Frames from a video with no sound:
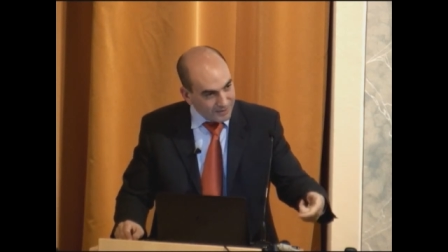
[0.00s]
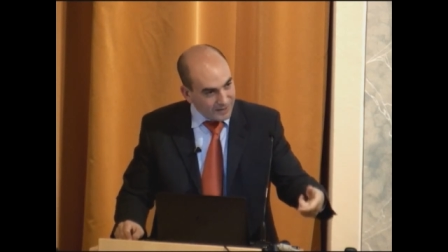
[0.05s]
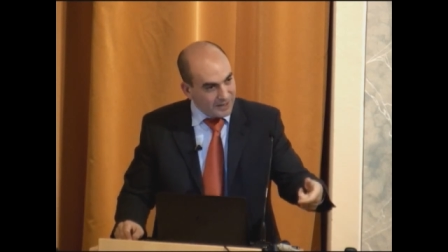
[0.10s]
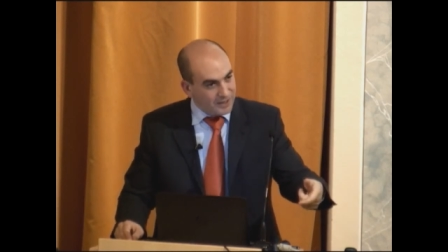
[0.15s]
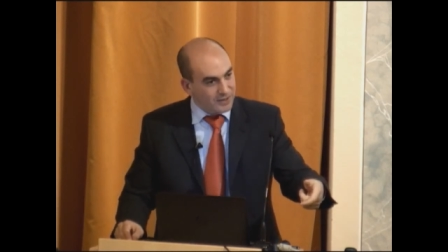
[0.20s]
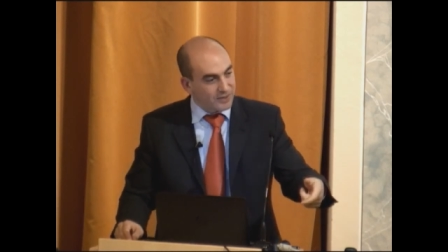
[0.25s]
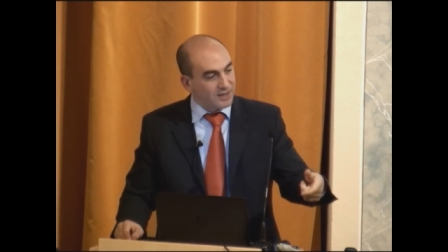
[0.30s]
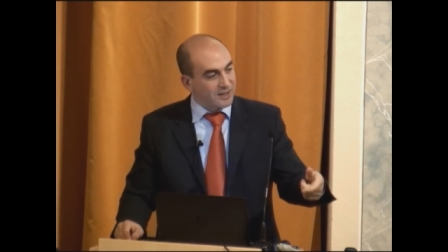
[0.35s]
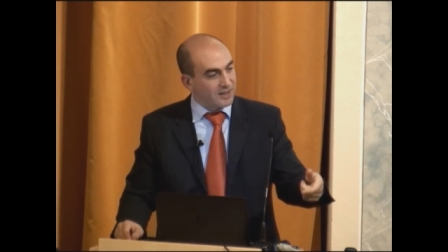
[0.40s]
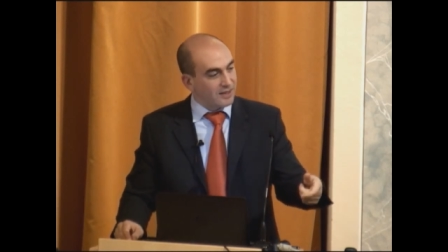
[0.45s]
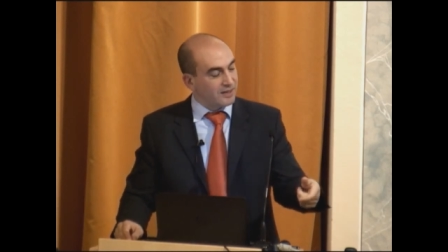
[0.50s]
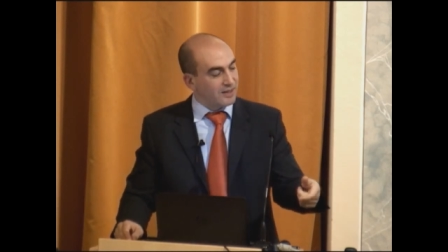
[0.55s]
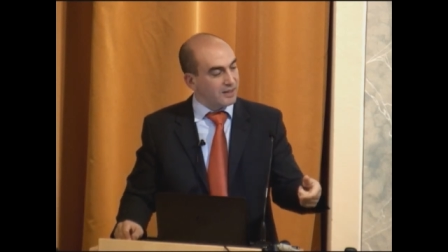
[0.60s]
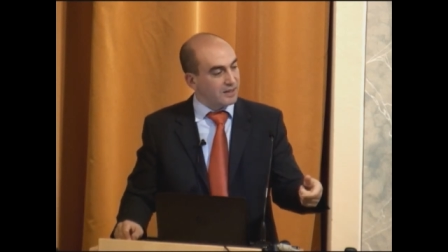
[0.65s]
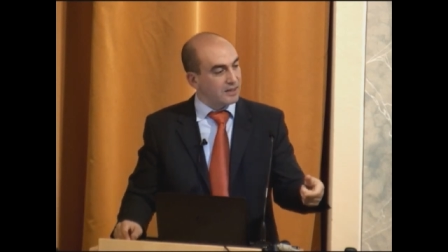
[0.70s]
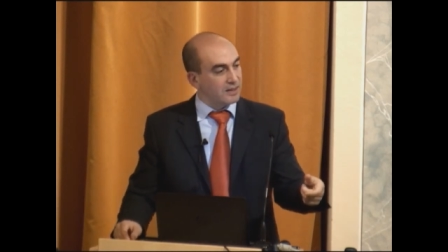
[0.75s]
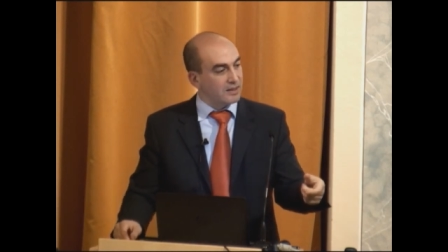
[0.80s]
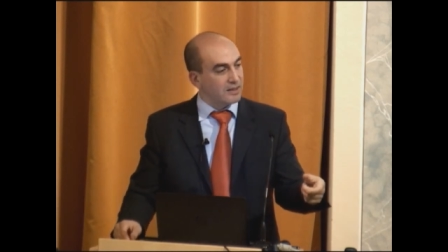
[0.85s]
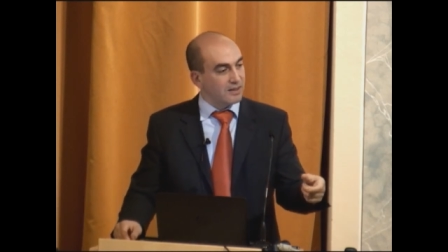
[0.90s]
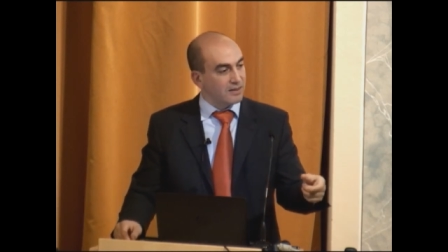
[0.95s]
interesting
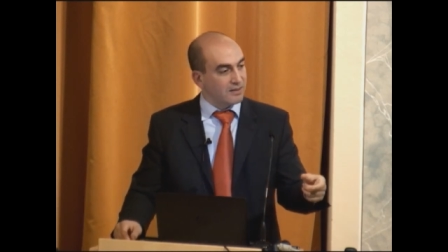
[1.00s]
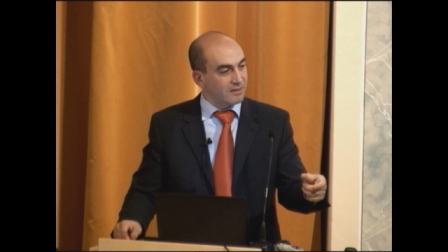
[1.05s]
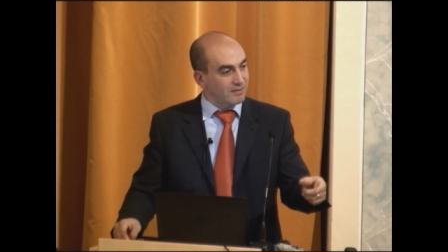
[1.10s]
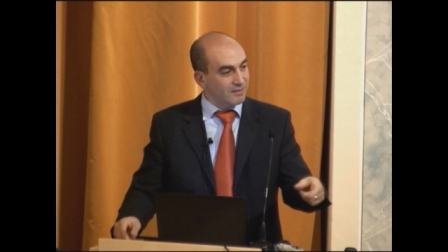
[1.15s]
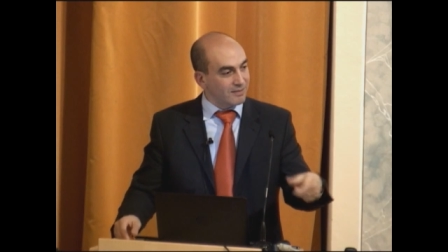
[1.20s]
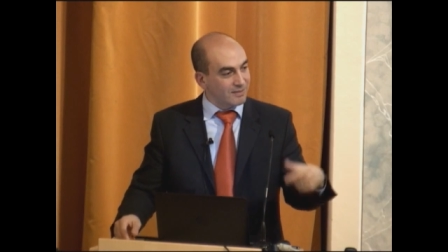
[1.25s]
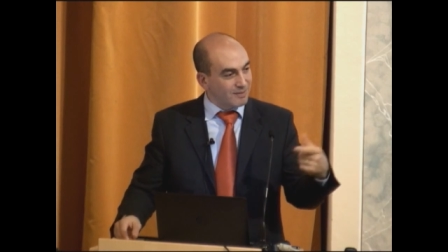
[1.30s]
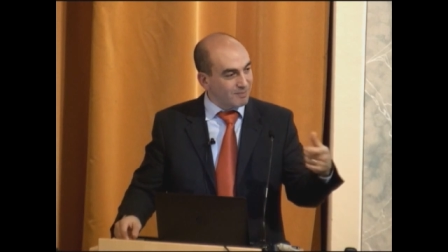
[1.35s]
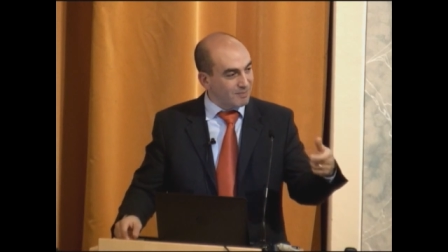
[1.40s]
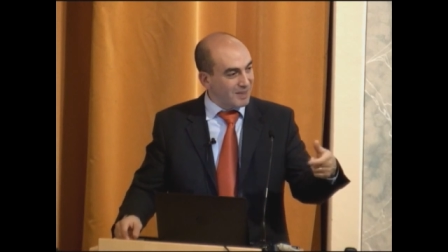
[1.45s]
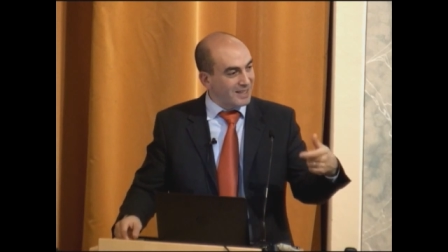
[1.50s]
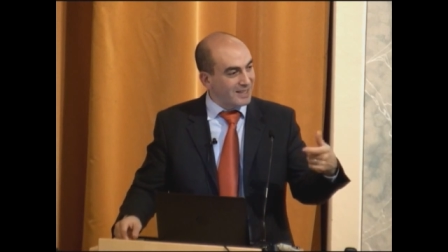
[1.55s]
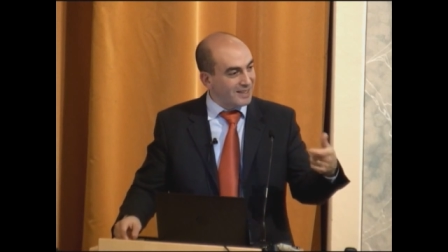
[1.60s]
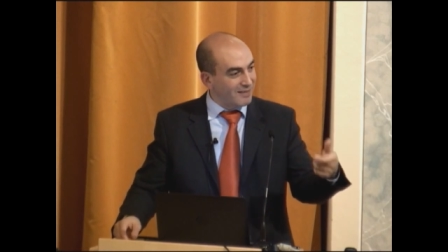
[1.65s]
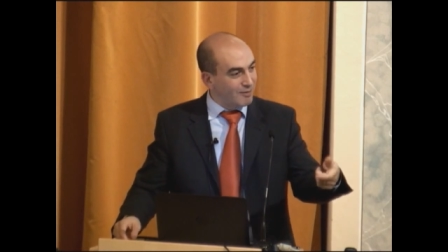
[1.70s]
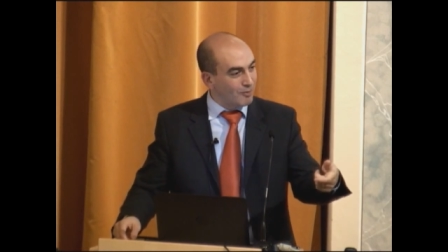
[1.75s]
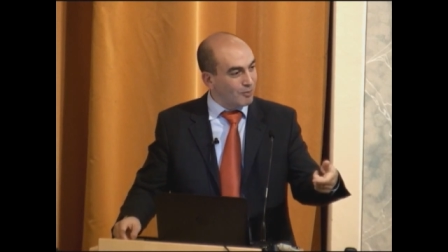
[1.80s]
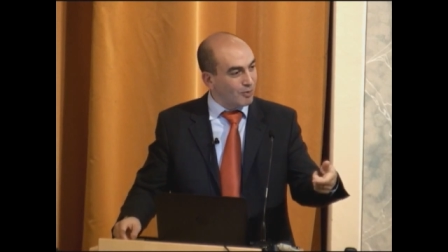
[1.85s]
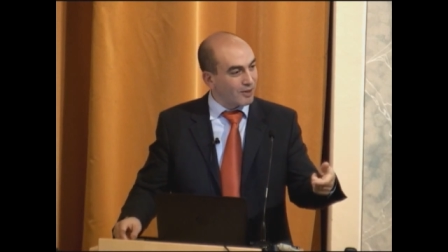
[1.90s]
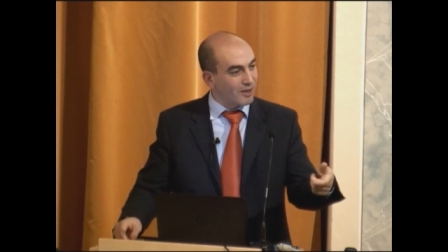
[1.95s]
thing to make it
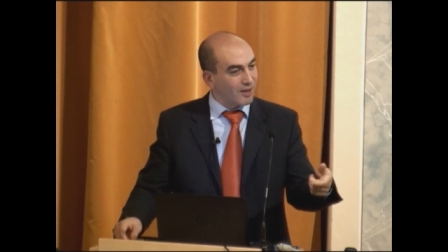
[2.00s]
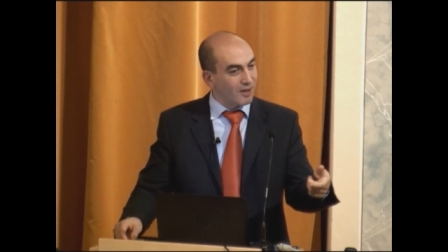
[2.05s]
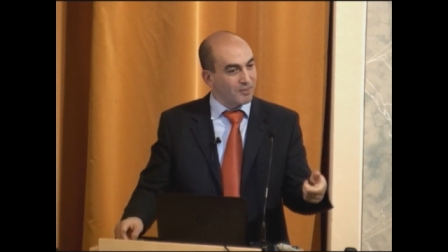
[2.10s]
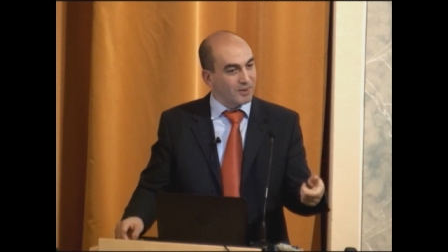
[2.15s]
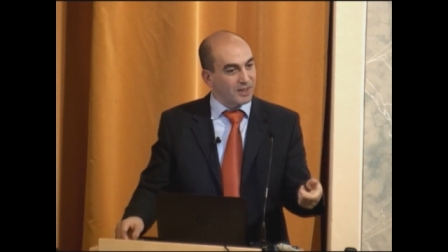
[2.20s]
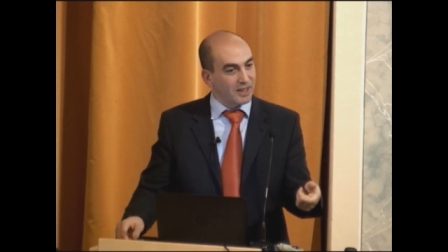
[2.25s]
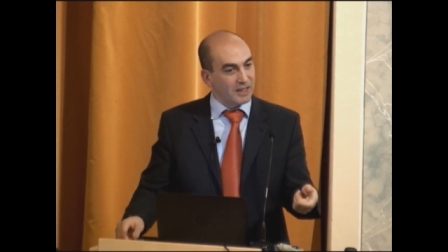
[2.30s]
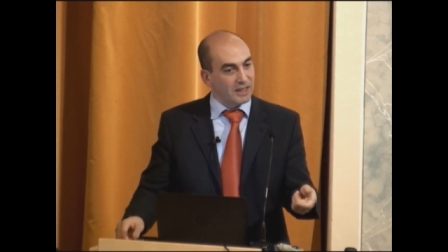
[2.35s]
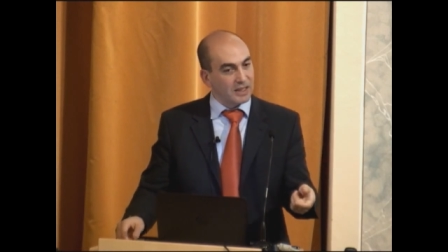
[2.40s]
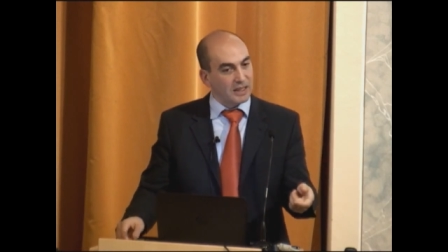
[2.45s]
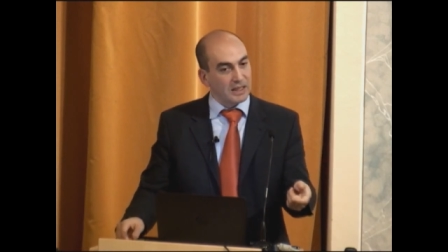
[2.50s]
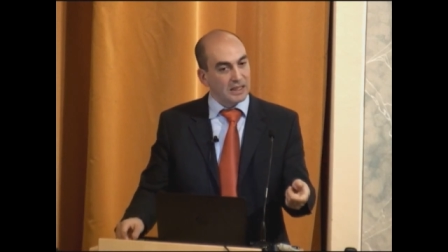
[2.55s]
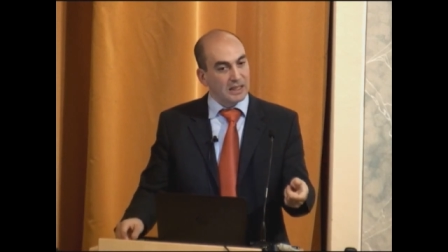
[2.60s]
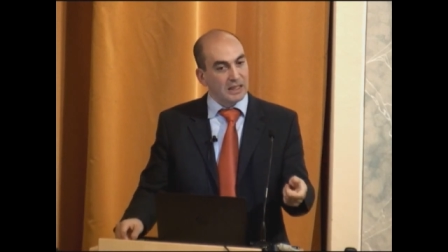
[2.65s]
even more complicated,